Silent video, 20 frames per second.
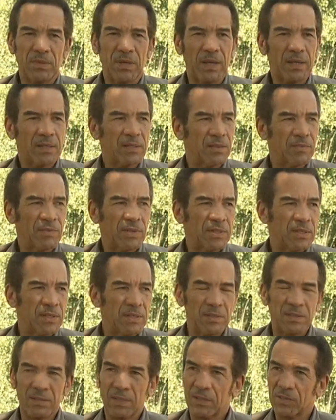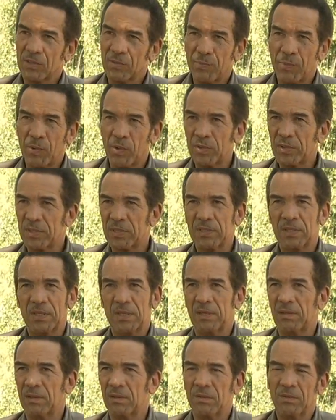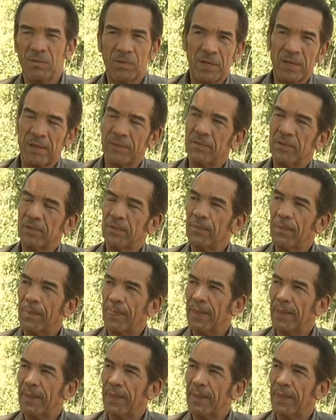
activities, our sports and what have you.